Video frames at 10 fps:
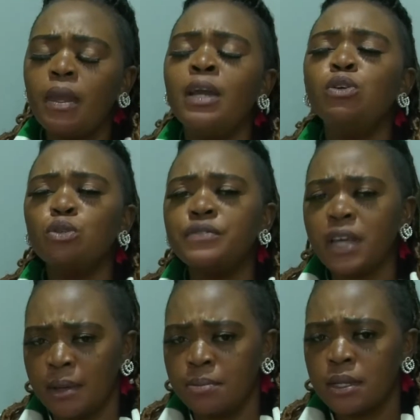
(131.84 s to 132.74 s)
a lot of
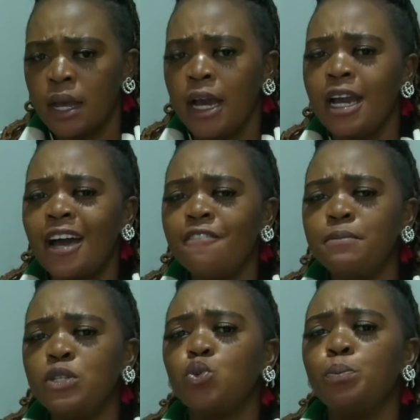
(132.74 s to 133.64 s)
times,
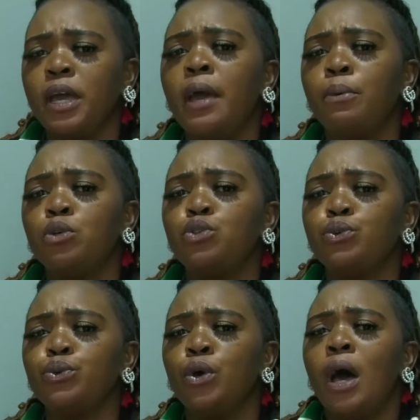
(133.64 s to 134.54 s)
government will be able
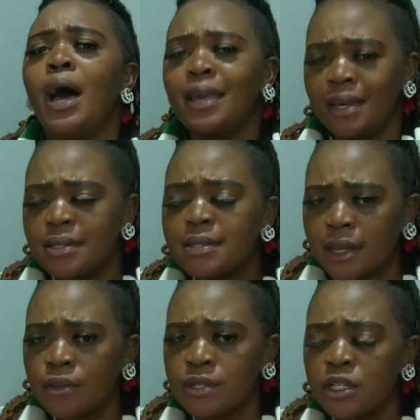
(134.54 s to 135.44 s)
to get
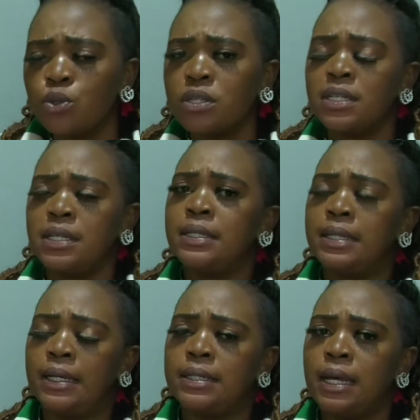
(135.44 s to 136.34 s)
itself into certain
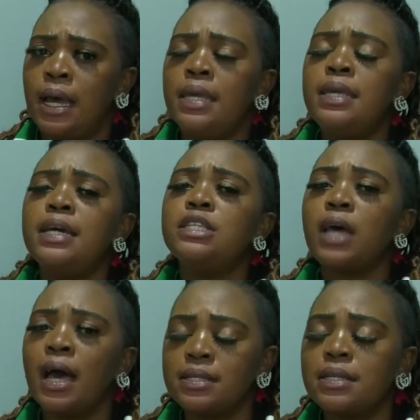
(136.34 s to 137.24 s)
debt. Yet,
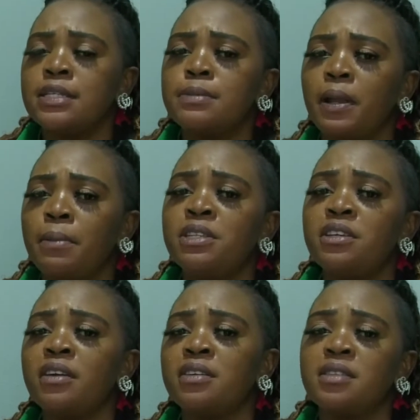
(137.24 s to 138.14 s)
us as
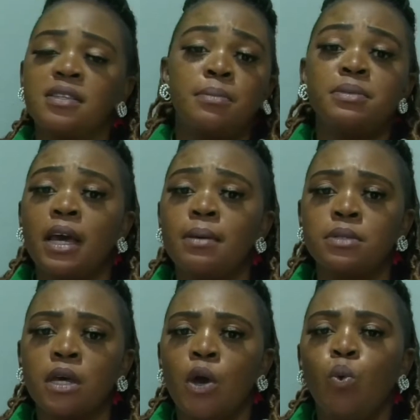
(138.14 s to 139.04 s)
parliamentarians, there's
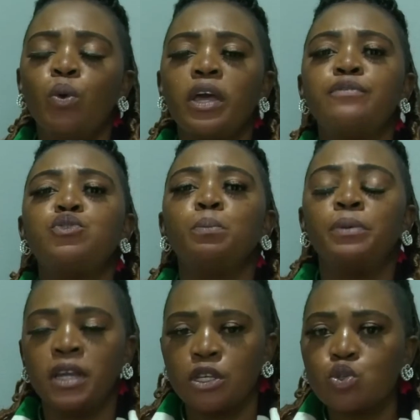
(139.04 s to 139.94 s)
sometimes we have to
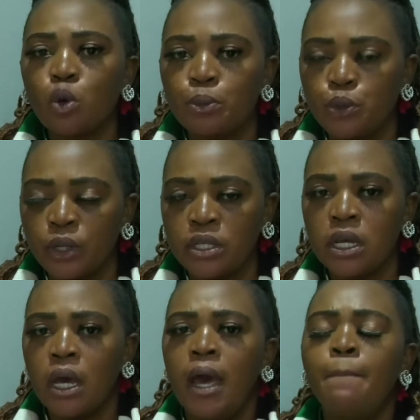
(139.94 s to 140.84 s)
bring a stop to it.
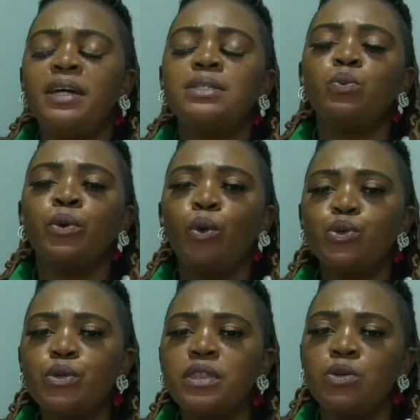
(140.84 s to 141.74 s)
But we
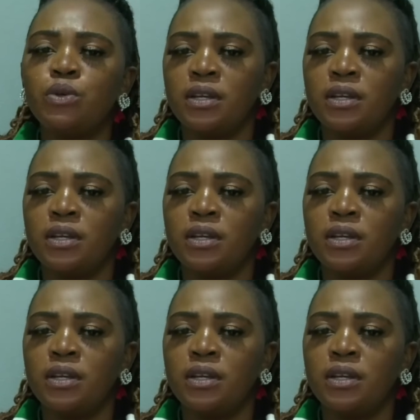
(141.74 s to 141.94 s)
also then